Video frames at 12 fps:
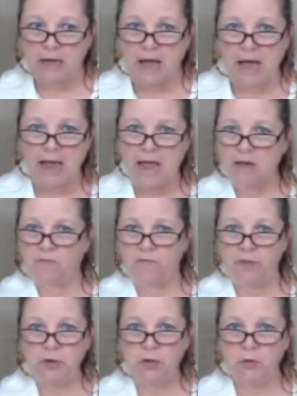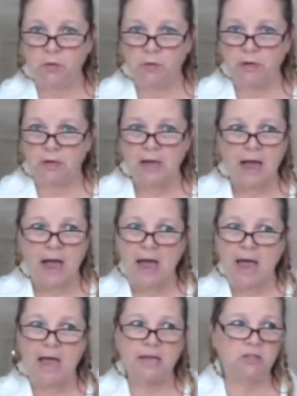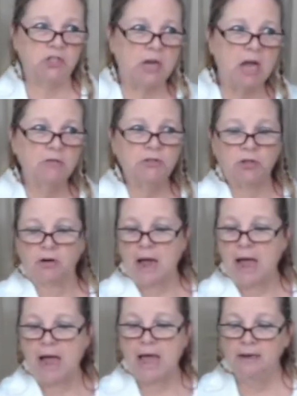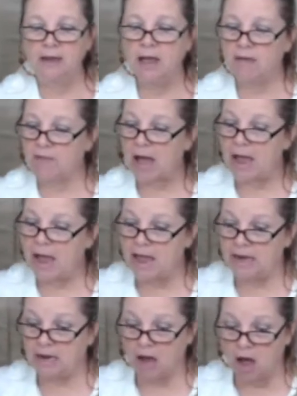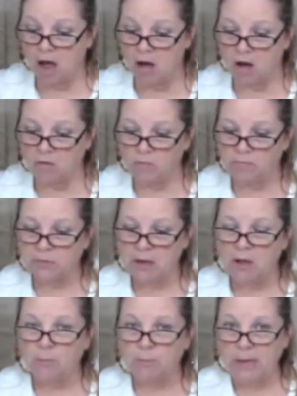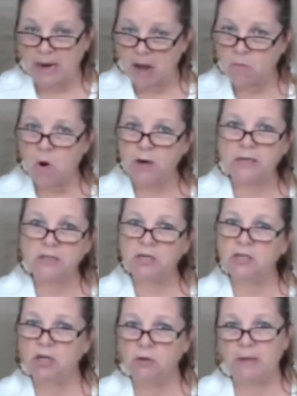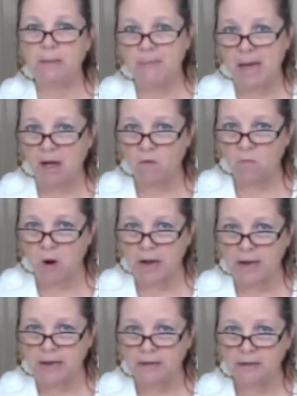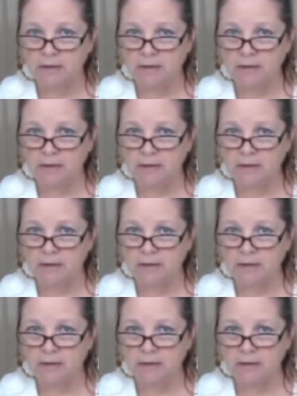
I had food. I had shelter. I had love. I had it all. But I wanted to do it my way.